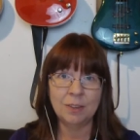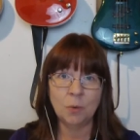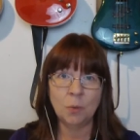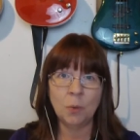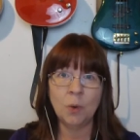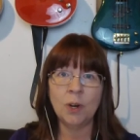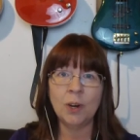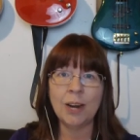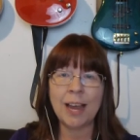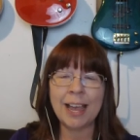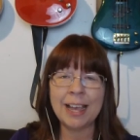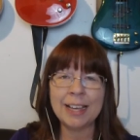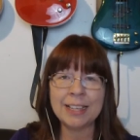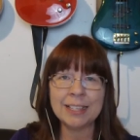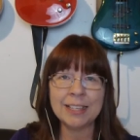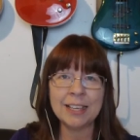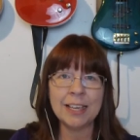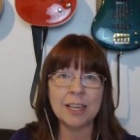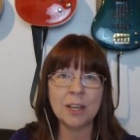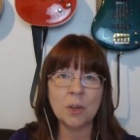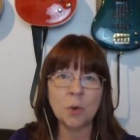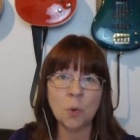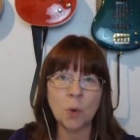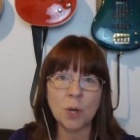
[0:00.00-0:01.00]
We're
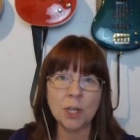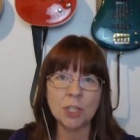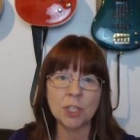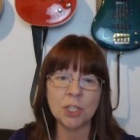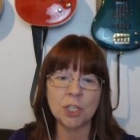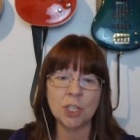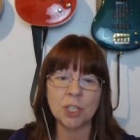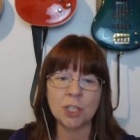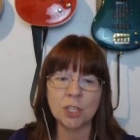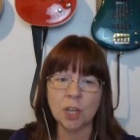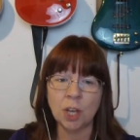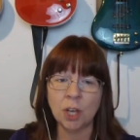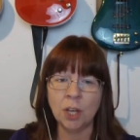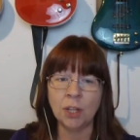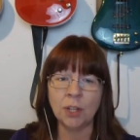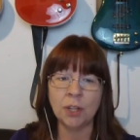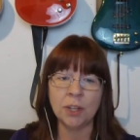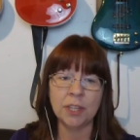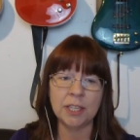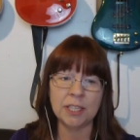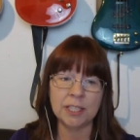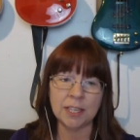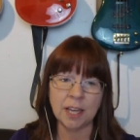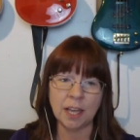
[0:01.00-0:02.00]
asking questions all
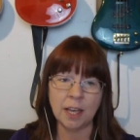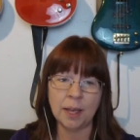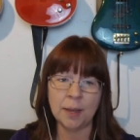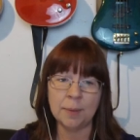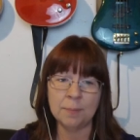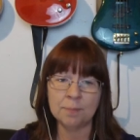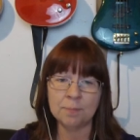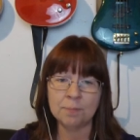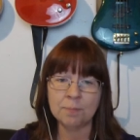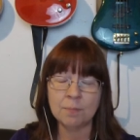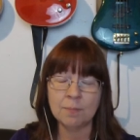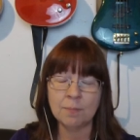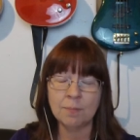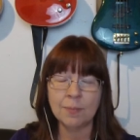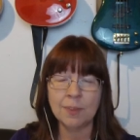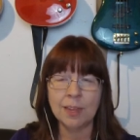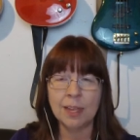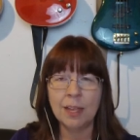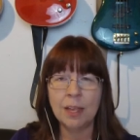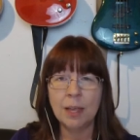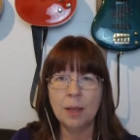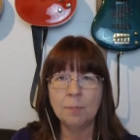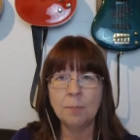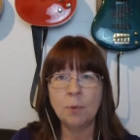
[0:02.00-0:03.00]
the time.
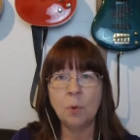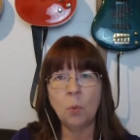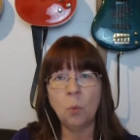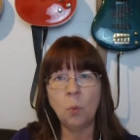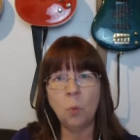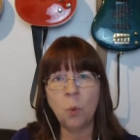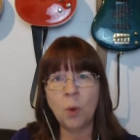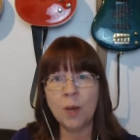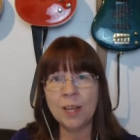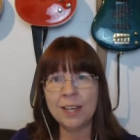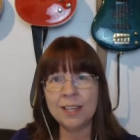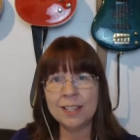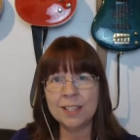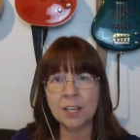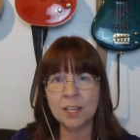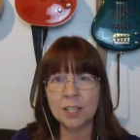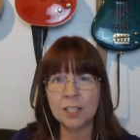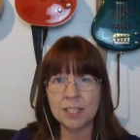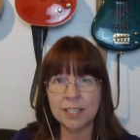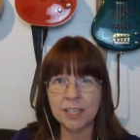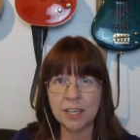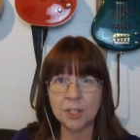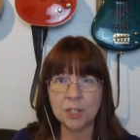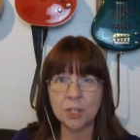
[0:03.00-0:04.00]
But what is our
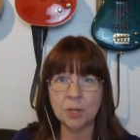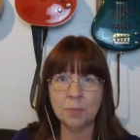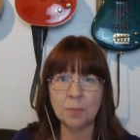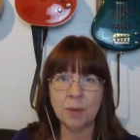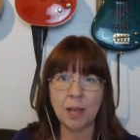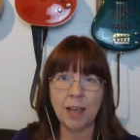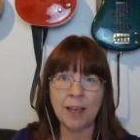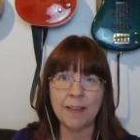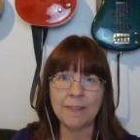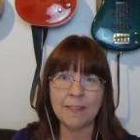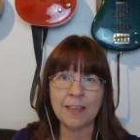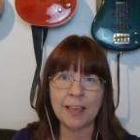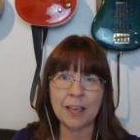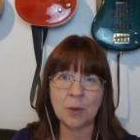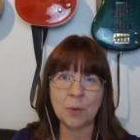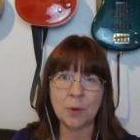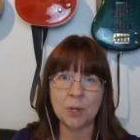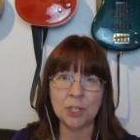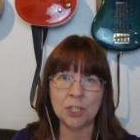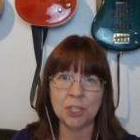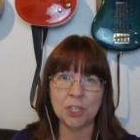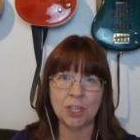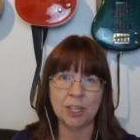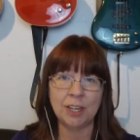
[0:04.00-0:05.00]
intention behind that
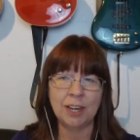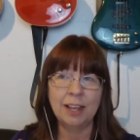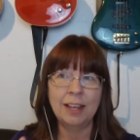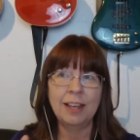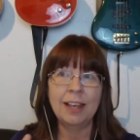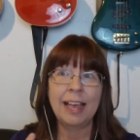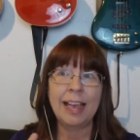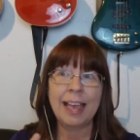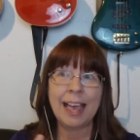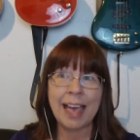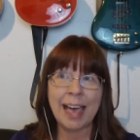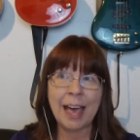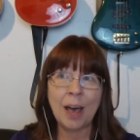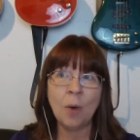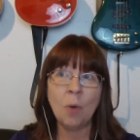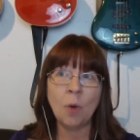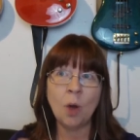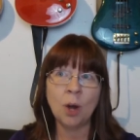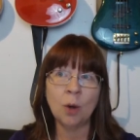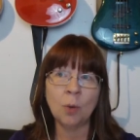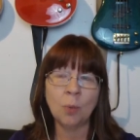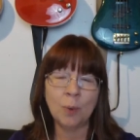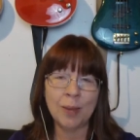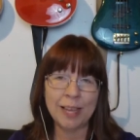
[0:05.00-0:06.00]
question? How
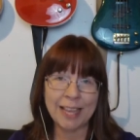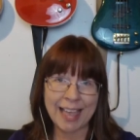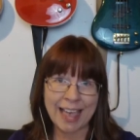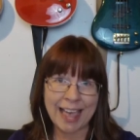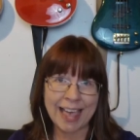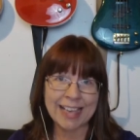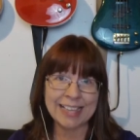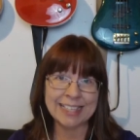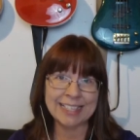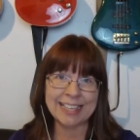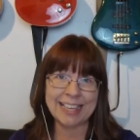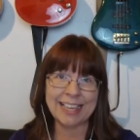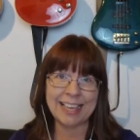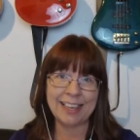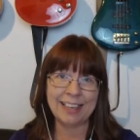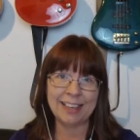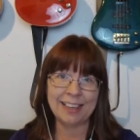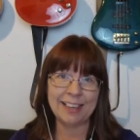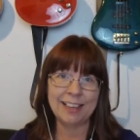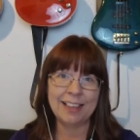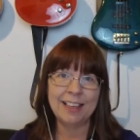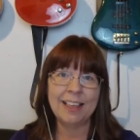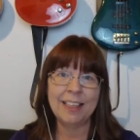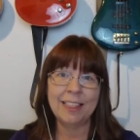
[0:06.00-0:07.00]
are we
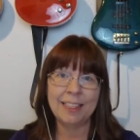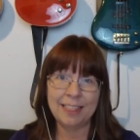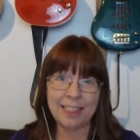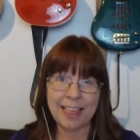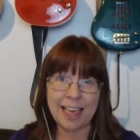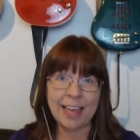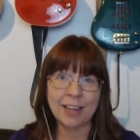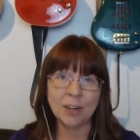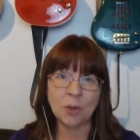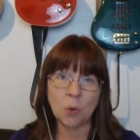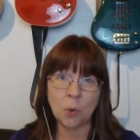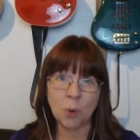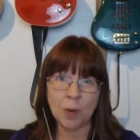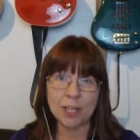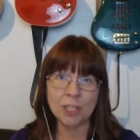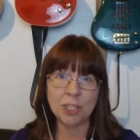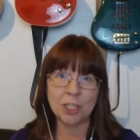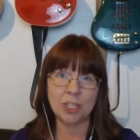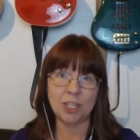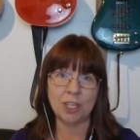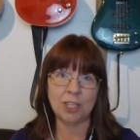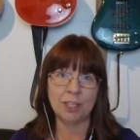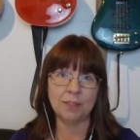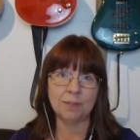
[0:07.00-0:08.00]
asking that
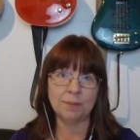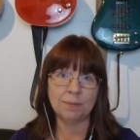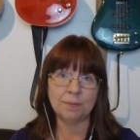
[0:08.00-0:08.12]
question?